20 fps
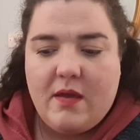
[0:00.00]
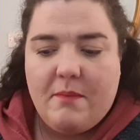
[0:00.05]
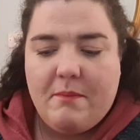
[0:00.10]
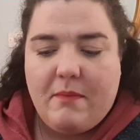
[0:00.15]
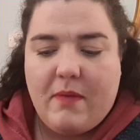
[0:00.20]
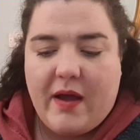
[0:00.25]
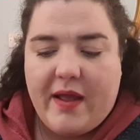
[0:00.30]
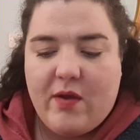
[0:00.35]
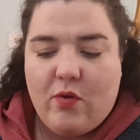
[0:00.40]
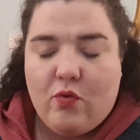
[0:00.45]

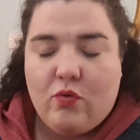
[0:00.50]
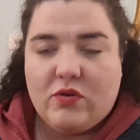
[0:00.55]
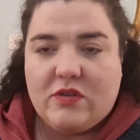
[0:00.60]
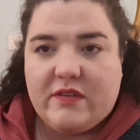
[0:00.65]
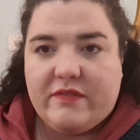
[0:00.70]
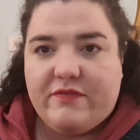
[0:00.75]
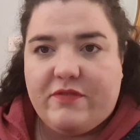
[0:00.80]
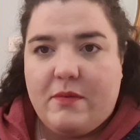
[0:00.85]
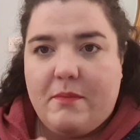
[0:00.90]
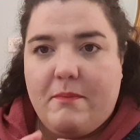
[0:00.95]
my
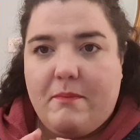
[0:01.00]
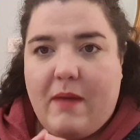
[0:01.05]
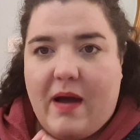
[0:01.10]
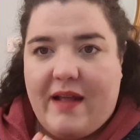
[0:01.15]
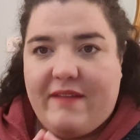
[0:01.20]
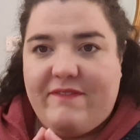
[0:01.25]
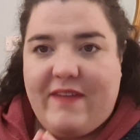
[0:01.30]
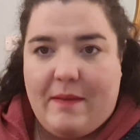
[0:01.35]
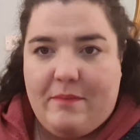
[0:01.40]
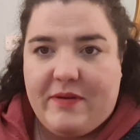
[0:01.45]
order from
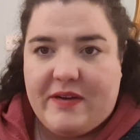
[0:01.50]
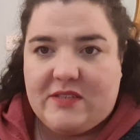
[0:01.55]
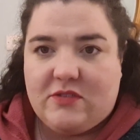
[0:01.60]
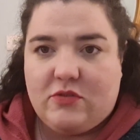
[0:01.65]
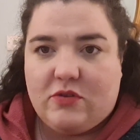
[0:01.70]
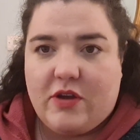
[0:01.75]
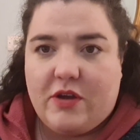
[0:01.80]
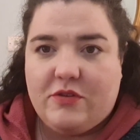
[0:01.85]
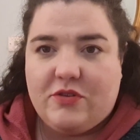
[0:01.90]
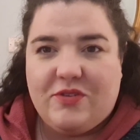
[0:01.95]

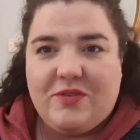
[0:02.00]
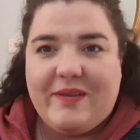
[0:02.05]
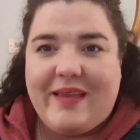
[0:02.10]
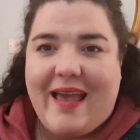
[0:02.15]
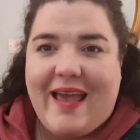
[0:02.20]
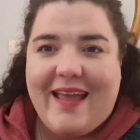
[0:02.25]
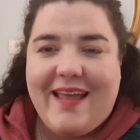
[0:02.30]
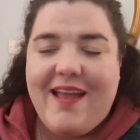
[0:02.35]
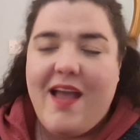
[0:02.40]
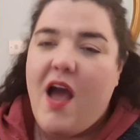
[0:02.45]

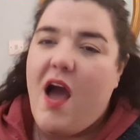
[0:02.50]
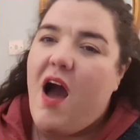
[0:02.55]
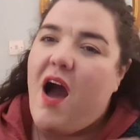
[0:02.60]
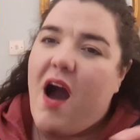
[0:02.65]
myfabrics.co.uk.